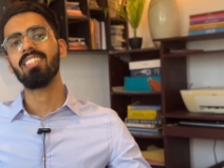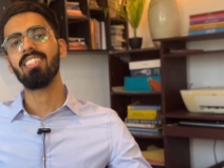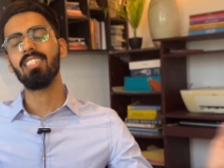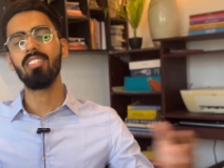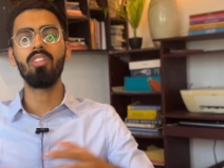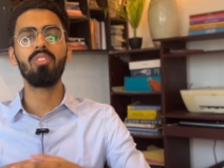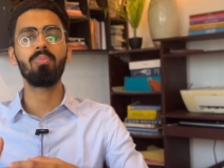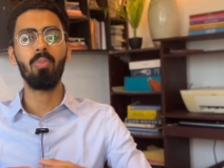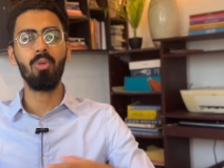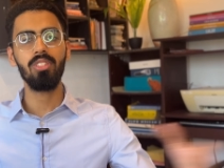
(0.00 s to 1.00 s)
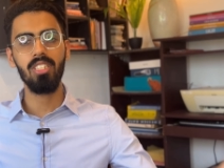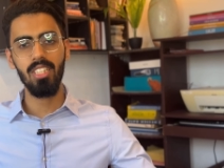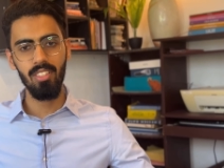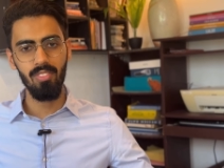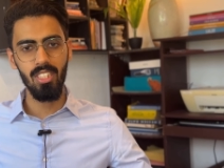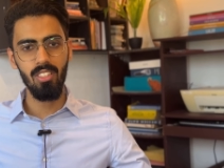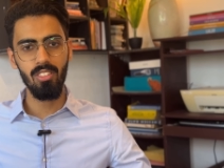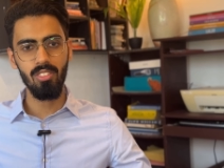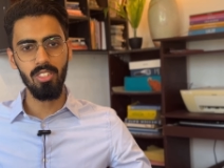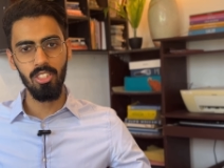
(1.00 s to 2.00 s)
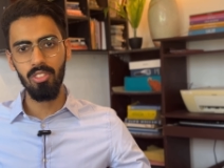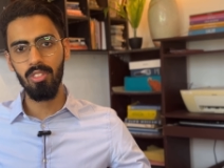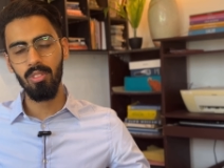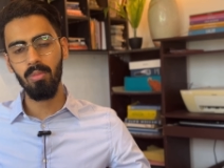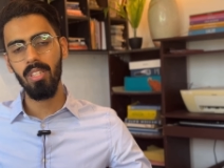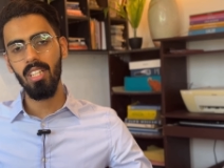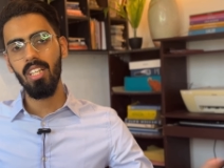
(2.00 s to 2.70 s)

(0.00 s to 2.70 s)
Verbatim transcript: did not post any videos on YouTube.